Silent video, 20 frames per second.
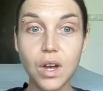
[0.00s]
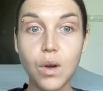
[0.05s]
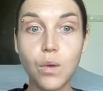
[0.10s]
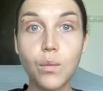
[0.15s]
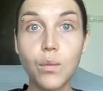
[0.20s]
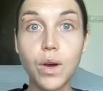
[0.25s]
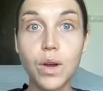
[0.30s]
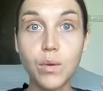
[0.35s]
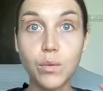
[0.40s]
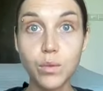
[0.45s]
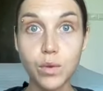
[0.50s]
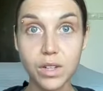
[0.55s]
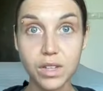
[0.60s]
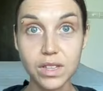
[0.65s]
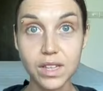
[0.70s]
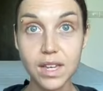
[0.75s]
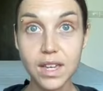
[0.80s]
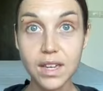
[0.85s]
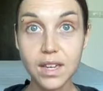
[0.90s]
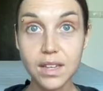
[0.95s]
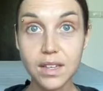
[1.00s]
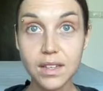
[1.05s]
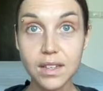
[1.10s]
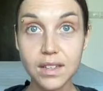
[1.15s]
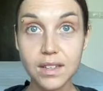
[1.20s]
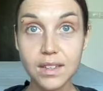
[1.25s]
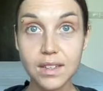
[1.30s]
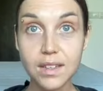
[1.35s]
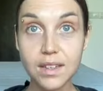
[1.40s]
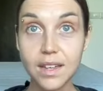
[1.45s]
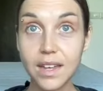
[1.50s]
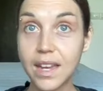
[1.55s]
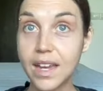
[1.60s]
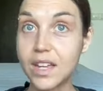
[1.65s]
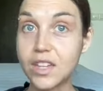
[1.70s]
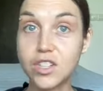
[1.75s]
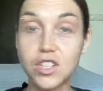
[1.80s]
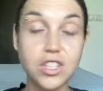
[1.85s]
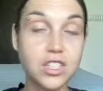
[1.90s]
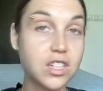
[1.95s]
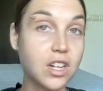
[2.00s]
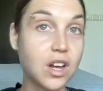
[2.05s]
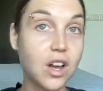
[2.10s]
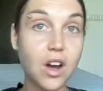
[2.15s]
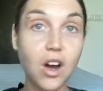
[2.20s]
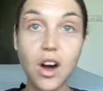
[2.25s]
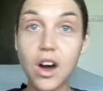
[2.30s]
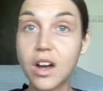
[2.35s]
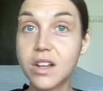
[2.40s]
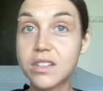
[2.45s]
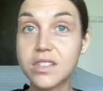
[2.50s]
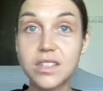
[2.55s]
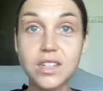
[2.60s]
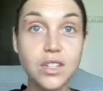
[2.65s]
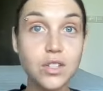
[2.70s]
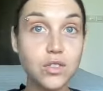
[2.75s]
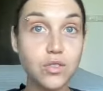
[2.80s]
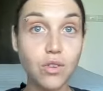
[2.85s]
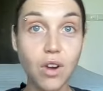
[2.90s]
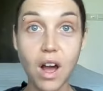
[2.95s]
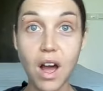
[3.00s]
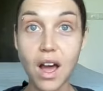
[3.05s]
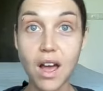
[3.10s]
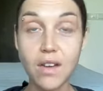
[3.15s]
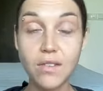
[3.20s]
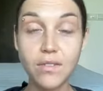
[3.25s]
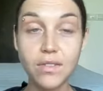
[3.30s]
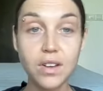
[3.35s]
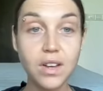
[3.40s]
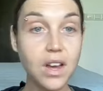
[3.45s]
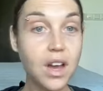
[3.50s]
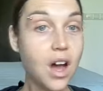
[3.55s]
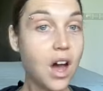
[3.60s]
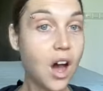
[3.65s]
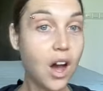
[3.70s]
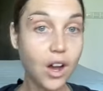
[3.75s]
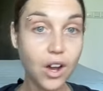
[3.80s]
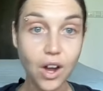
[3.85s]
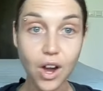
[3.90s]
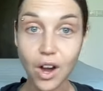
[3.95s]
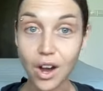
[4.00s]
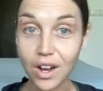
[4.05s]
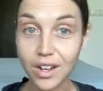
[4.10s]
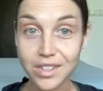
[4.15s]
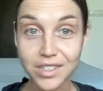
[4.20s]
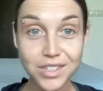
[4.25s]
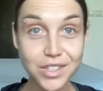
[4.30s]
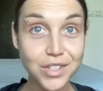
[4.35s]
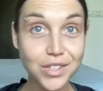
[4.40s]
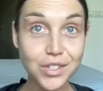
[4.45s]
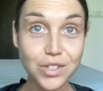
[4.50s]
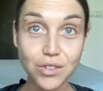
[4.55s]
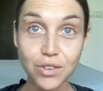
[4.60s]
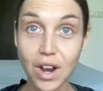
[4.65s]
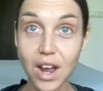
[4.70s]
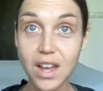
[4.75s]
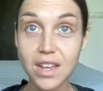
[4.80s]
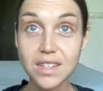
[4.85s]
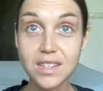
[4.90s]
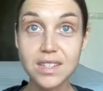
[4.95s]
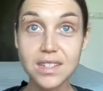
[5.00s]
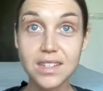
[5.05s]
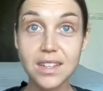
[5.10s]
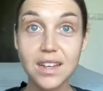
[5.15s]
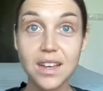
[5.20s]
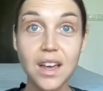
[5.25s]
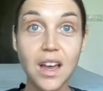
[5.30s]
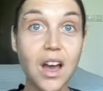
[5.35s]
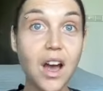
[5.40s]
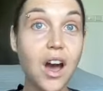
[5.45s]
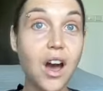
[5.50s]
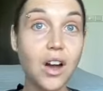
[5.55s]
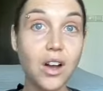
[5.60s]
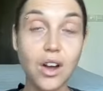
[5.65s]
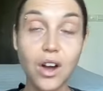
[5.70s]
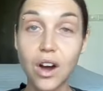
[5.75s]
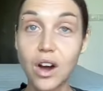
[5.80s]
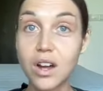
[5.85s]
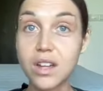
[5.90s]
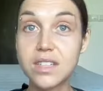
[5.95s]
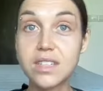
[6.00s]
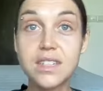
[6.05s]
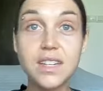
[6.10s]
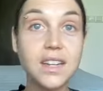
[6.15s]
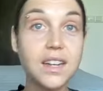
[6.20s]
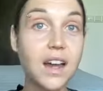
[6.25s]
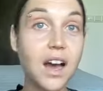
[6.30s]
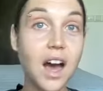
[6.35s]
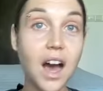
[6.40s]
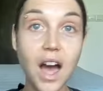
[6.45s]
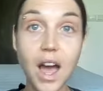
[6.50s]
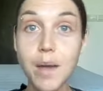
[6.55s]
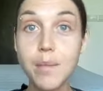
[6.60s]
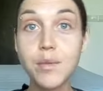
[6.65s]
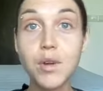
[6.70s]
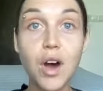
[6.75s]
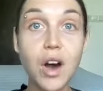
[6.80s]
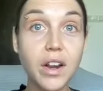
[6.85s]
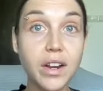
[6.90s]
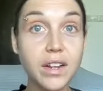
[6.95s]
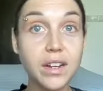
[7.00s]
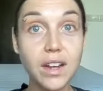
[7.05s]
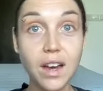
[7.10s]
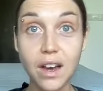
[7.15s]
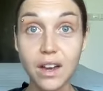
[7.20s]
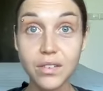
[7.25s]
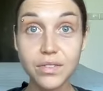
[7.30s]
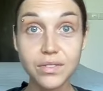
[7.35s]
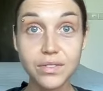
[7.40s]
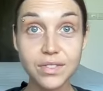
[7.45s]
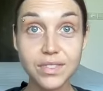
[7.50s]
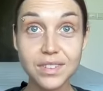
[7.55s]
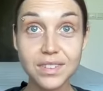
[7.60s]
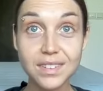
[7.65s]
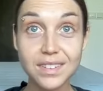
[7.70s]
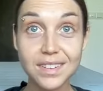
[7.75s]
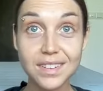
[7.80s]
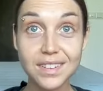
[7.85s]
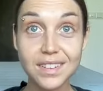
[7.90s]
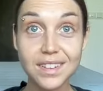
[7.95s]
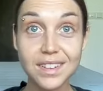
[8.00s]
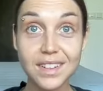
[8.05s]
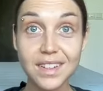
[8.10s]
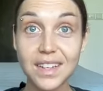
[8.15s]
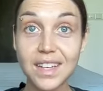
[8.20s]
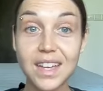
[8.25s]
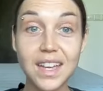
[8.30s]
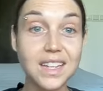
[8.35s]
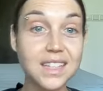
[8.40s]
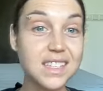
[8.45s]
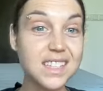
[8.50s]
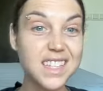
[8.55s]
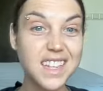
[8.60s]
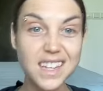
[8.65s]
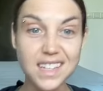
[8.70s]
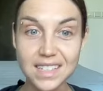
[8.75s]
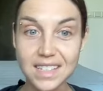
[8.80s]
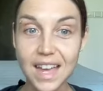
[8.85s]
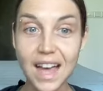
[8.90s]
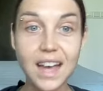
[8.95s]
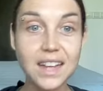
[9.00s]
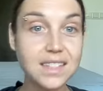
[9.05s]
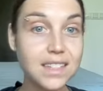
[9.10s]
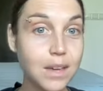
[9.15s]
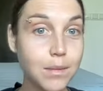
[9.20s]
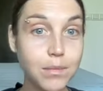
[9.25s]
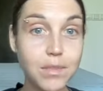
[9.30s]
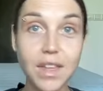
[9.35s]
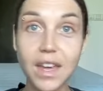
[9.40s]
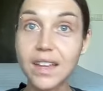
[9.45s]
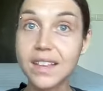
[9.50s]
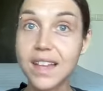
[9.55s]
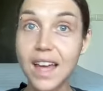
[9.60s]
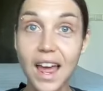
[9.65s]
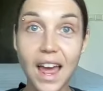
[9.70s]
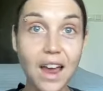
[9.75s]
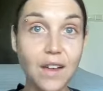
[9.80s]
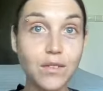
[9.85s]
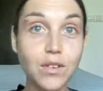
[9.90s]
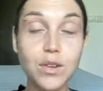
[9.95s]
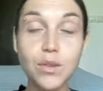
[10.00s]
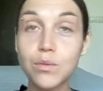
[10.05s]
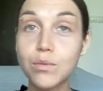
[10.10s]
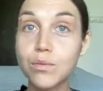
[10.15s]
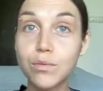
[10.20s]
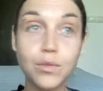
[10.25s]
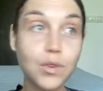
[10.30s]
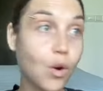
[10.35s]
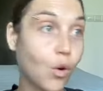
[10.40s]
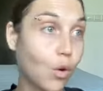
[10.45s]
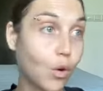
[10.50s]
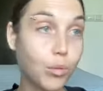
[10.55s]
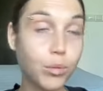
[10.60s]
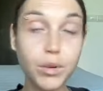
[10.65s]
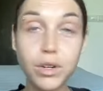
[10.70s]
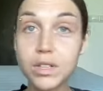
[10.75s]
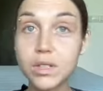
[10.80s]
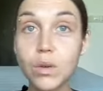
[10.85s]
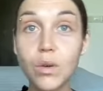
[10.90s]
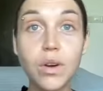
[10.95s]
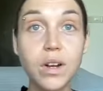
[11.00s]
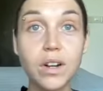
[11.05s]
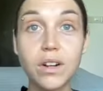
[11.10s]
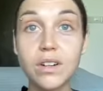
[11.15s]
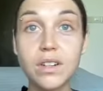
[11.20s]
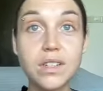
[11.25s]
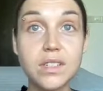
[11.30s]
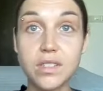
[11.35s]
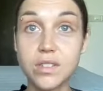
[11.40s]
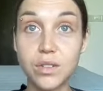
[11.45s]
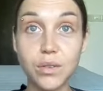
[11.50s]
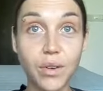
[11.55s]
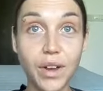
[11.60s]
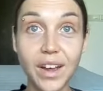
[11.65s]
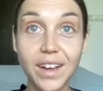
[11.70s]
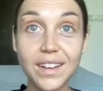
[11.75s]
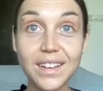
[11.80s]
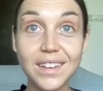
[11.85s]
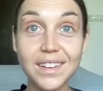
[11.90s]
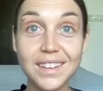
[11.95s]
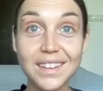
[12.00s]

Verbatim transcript: When really, it's just a constant drive a constant stress, a constant I'm not enough. It's the exact same thing that every corporate lawyer is doing,